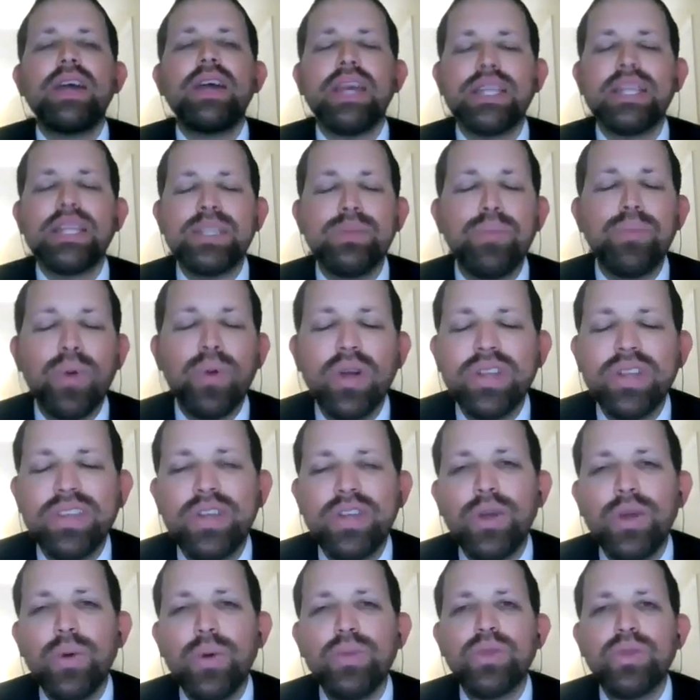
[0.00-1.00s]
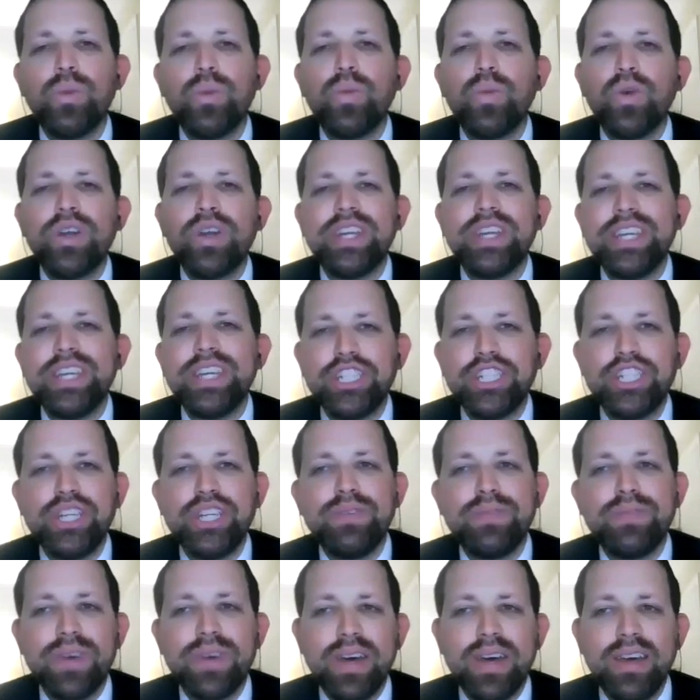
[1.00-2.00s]
It's important to note the word
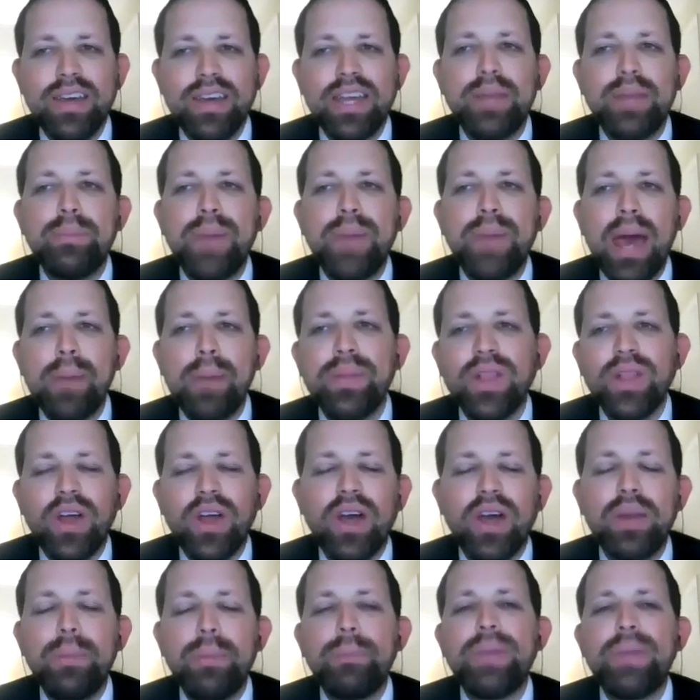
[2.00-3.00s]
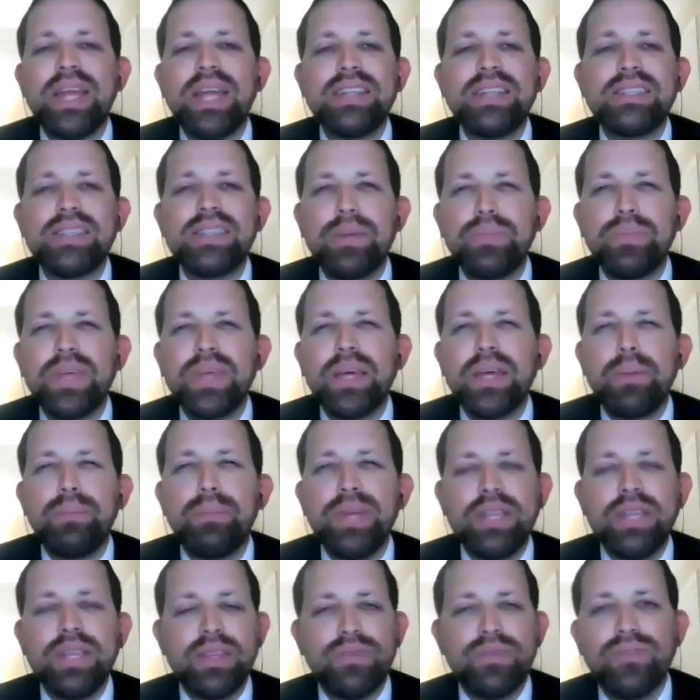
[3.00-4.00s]
yeshiva in Babylon meant something a
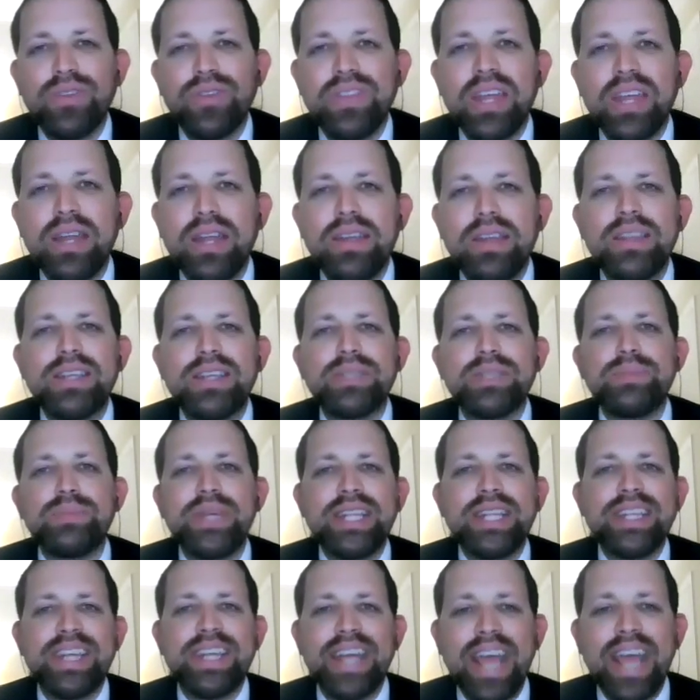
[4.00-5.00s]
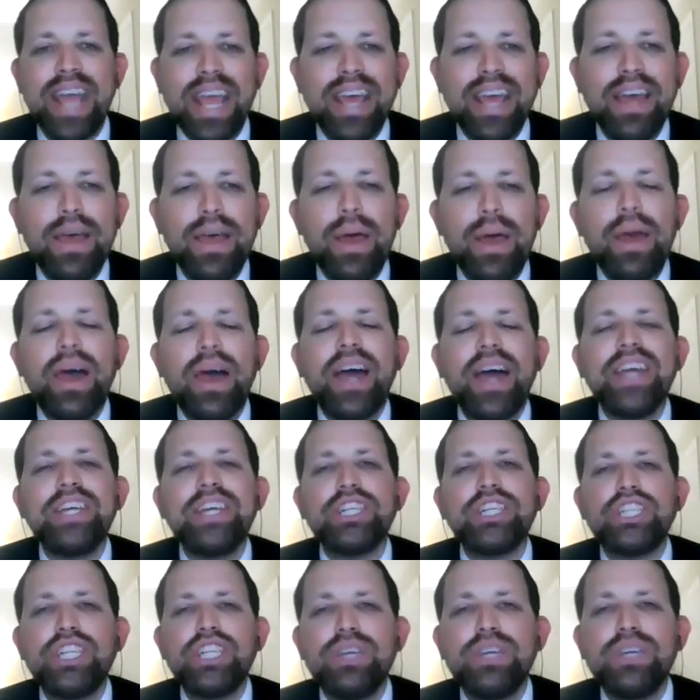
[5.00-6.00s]
bit different than it does mean today. A
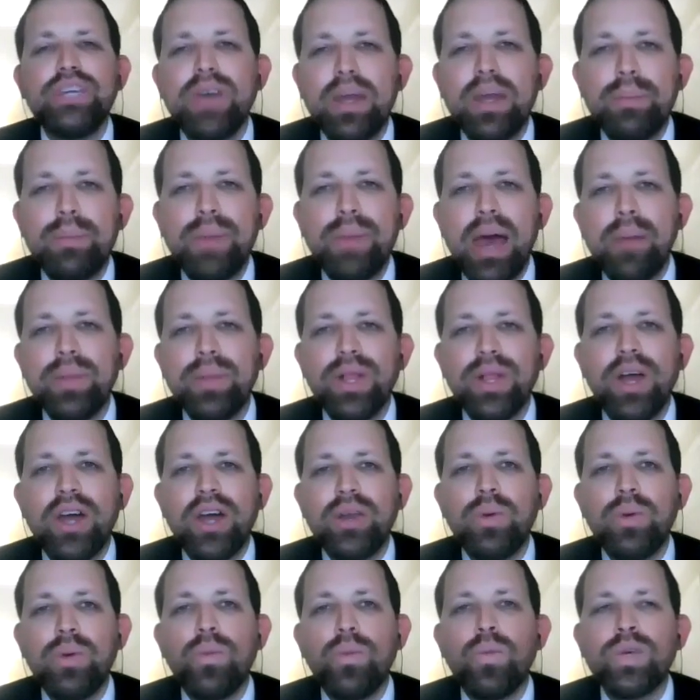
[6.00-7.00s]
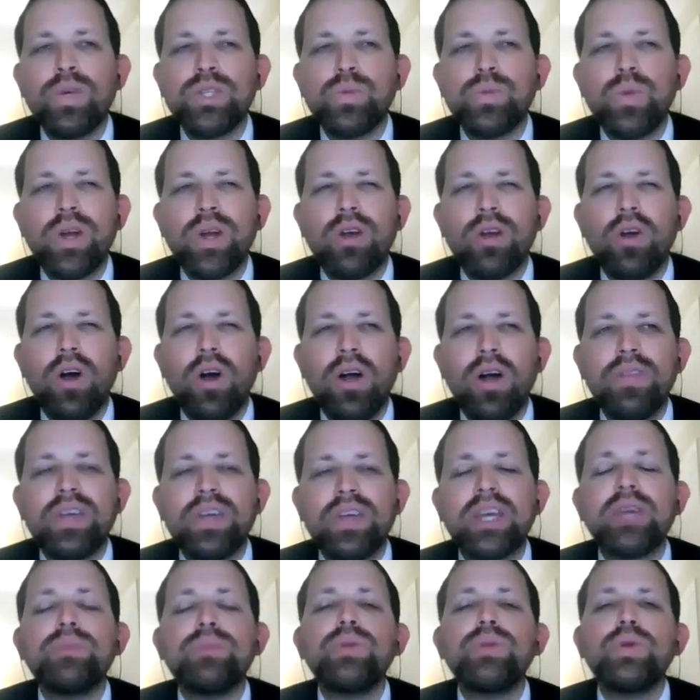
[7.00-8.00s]
yeshiva in Babylon was where all the
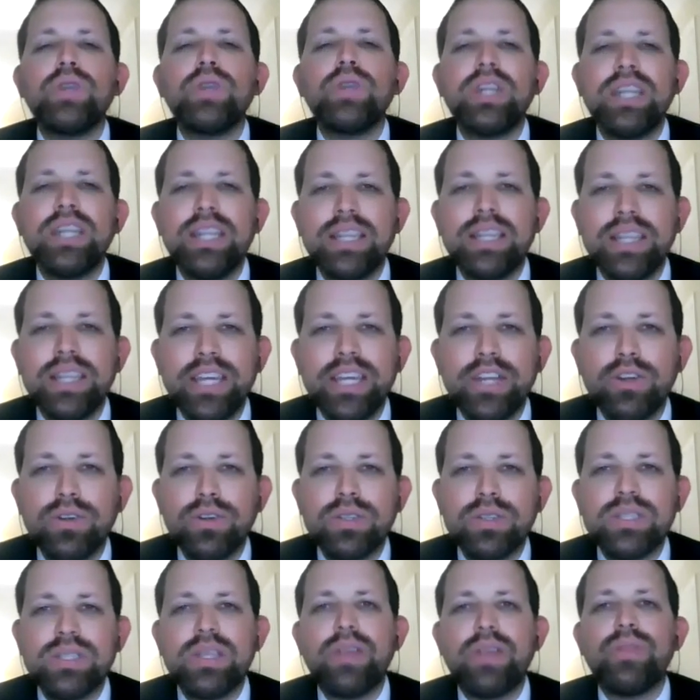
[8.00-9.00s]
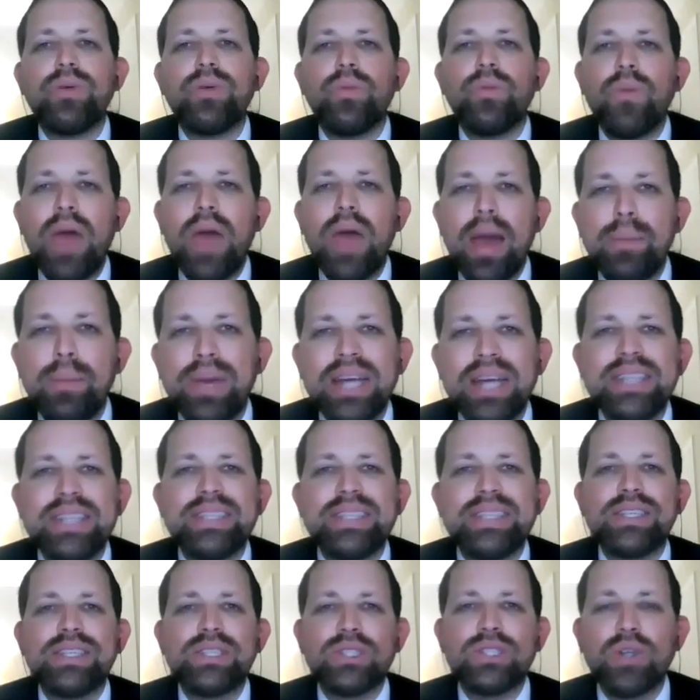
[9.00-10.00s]
community leaders, the rabbis,
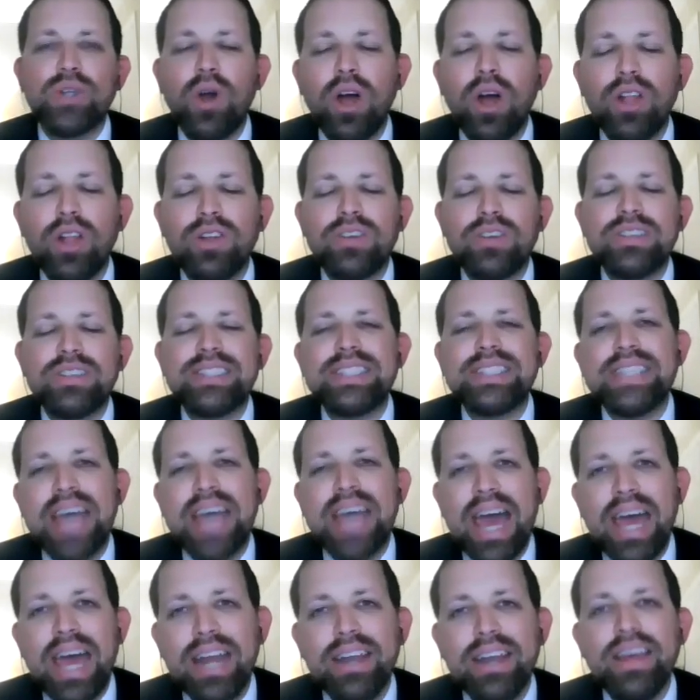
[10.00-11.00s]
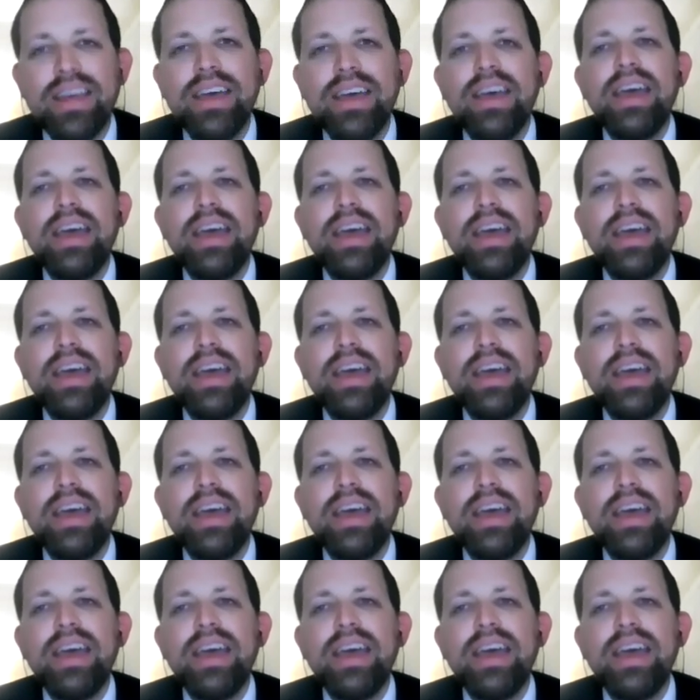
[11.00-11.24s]
the scholars sat,